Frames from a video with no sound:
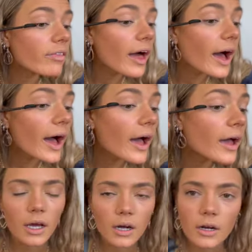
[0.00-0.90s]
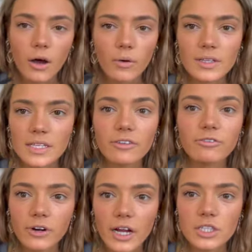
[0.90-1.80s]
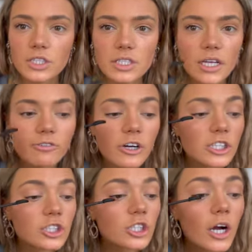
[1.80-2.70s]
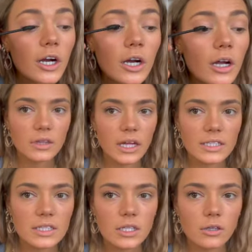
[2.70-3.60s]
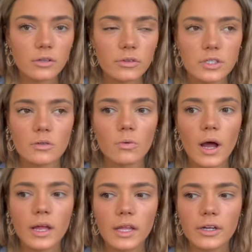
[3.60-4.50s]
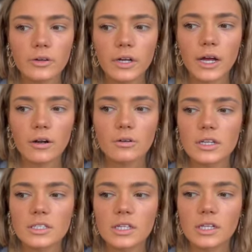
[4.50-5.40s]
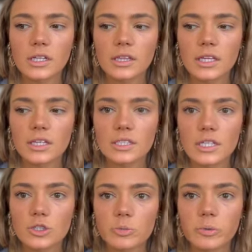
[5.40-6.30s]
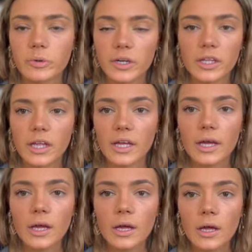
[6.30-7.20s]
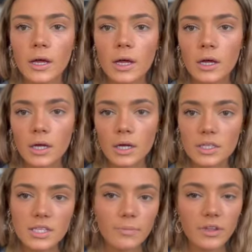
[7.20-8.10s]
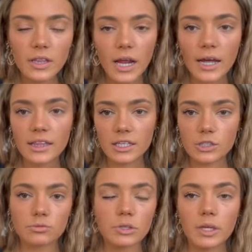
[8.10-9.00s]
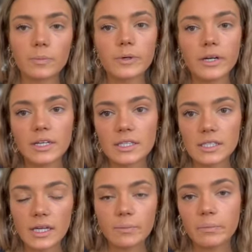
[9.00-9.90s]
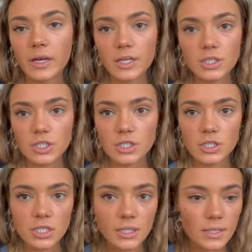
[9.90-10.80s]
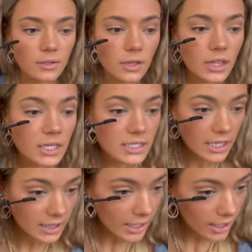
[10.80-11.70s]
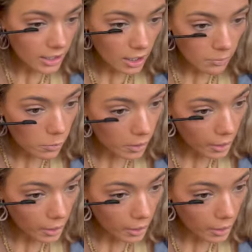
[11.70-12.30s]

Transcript: that. I don't know. It's like fresh. It's a fresh start. That's the only reason why I like green. I don't necessarily think it's like super pretty. Like, something that I think is really pretty is like beiges and things like that that are more